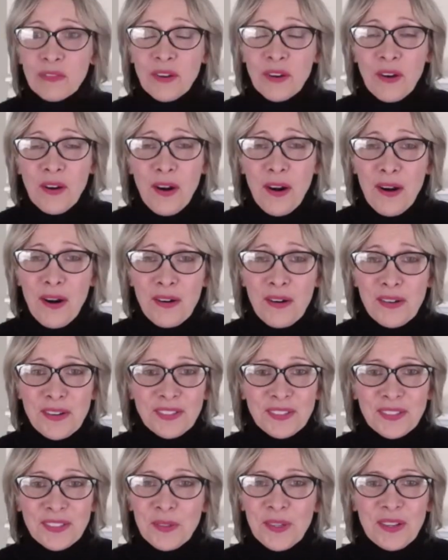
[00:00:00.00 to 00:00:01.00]

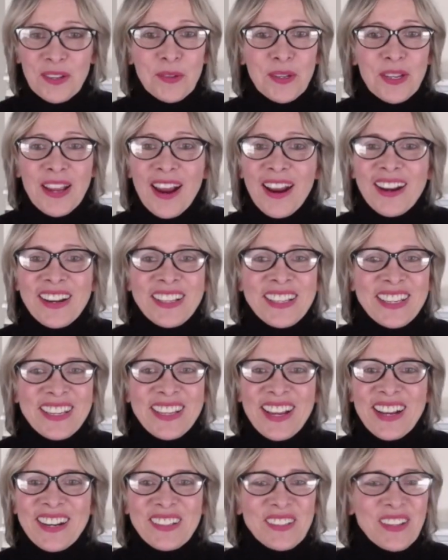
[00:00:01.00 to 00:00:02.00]
course, we are
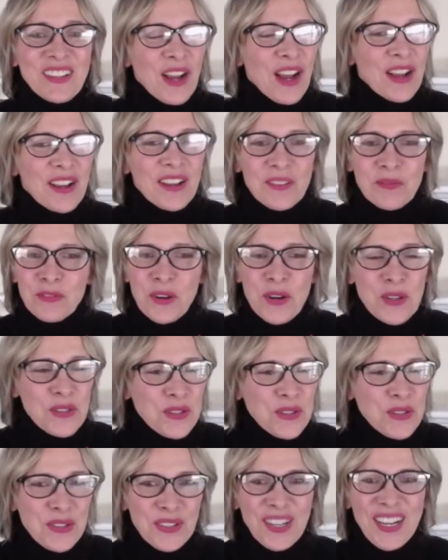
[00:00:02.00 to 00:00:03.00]
here for you.